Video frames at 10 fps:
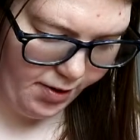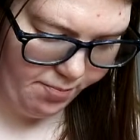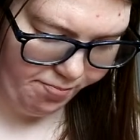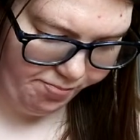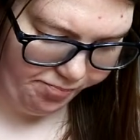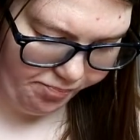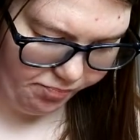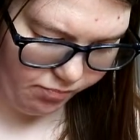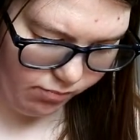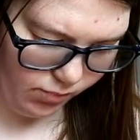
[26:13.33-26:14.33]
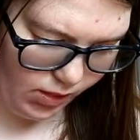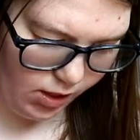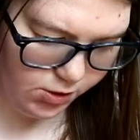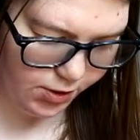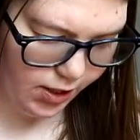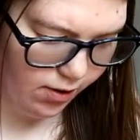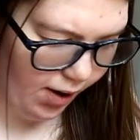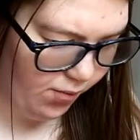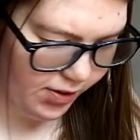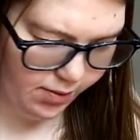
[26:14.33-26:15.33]
Right? So now
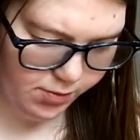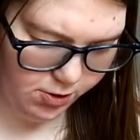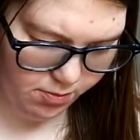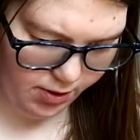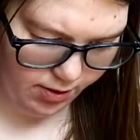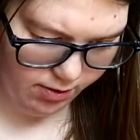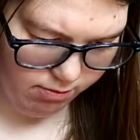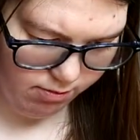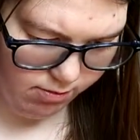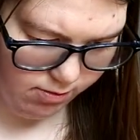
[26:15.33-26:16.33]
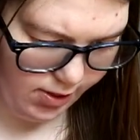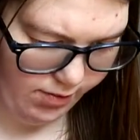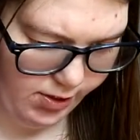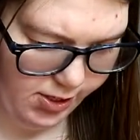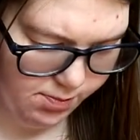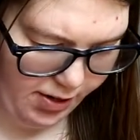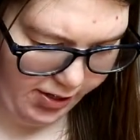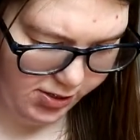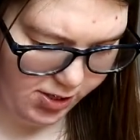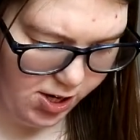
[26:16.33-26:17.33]
I want them to be evenly
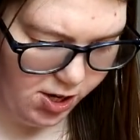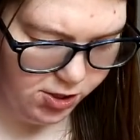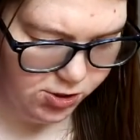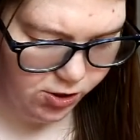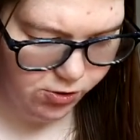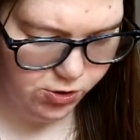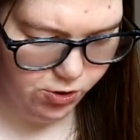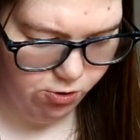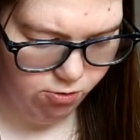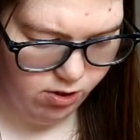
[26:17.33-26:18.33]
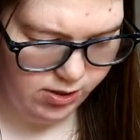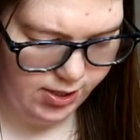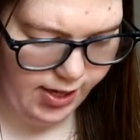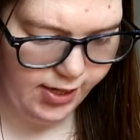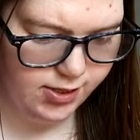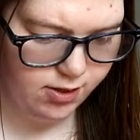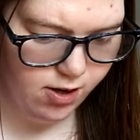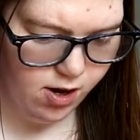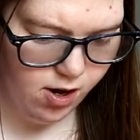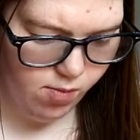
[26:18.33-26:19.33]
spaced. So to select
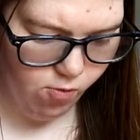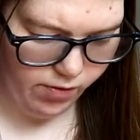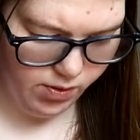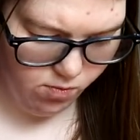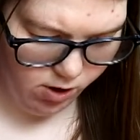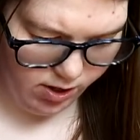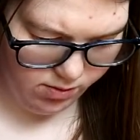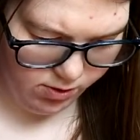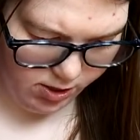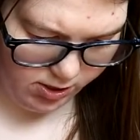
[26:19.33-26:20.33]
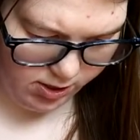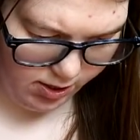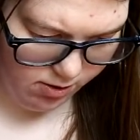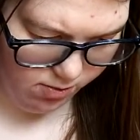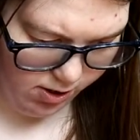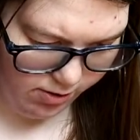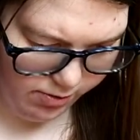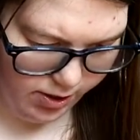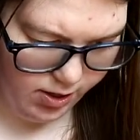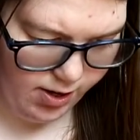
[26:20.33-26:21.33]
more than one, we're going to select the one,
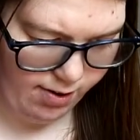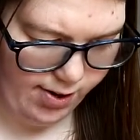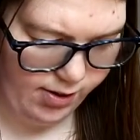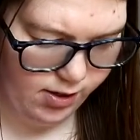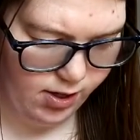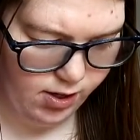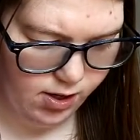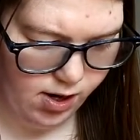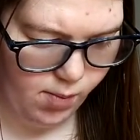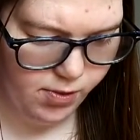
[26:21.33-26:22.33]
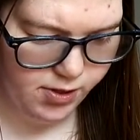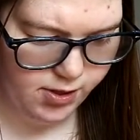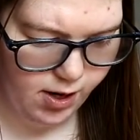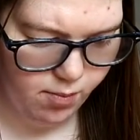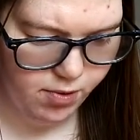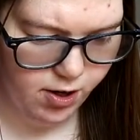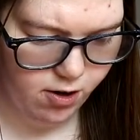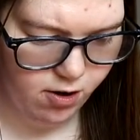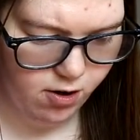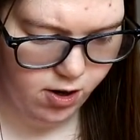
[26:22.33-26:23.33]
right? And then up the top
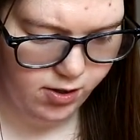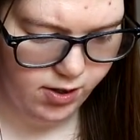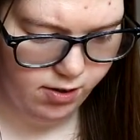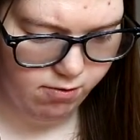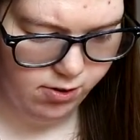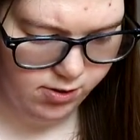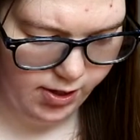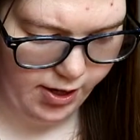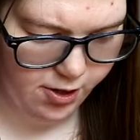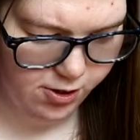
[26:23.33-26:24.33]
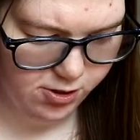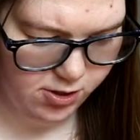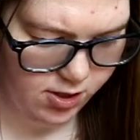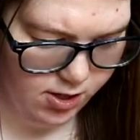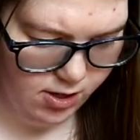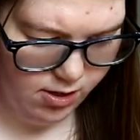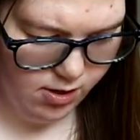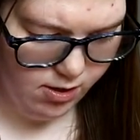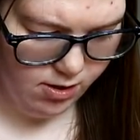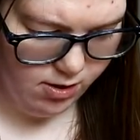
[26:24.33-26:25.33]
here on the layers
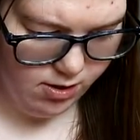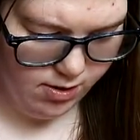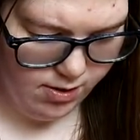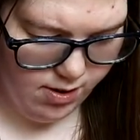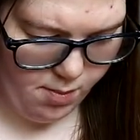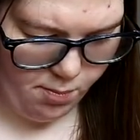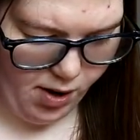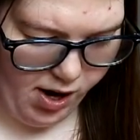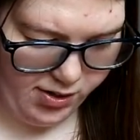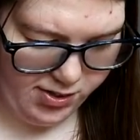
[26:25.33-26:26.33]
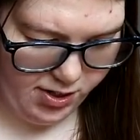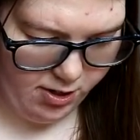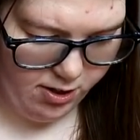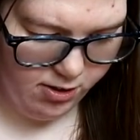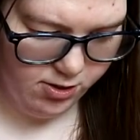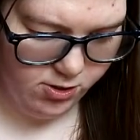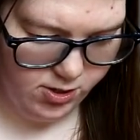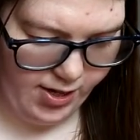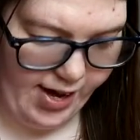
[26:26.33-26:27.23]
box here, there's an